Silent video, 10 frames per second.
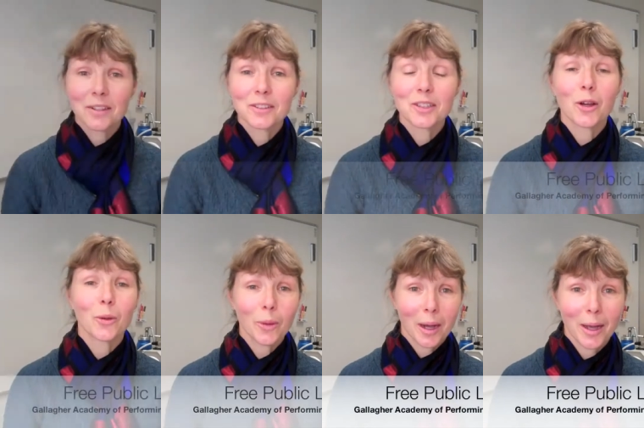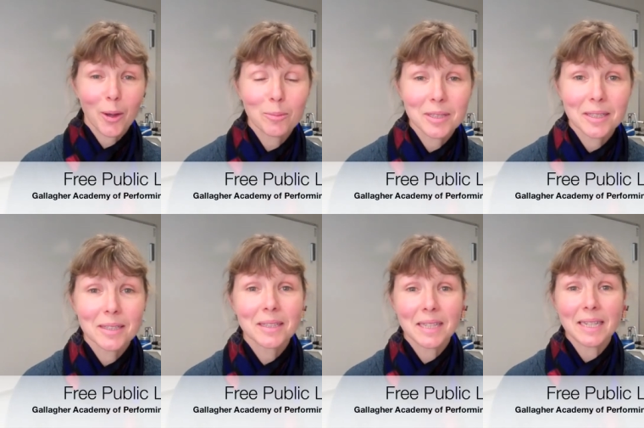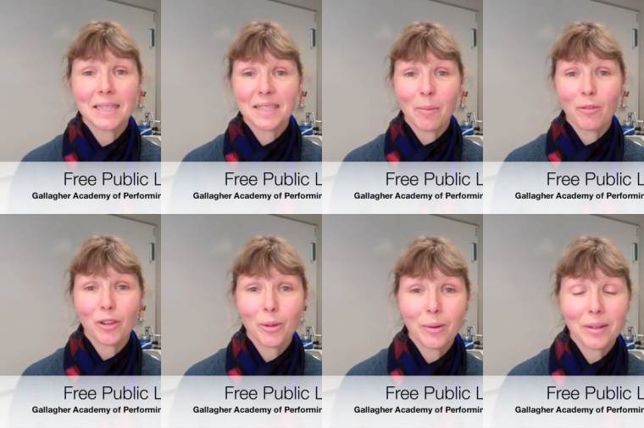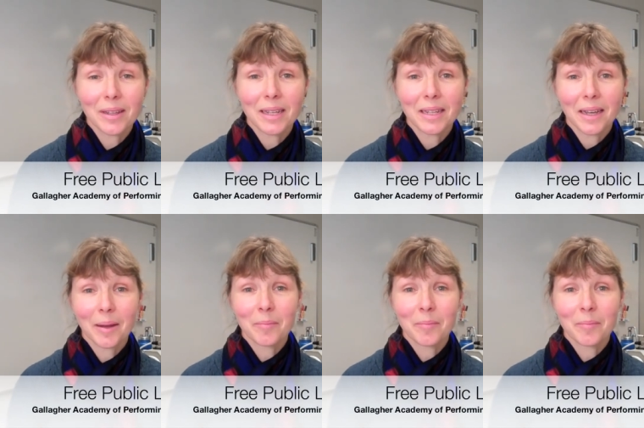So I hope to see some of you at the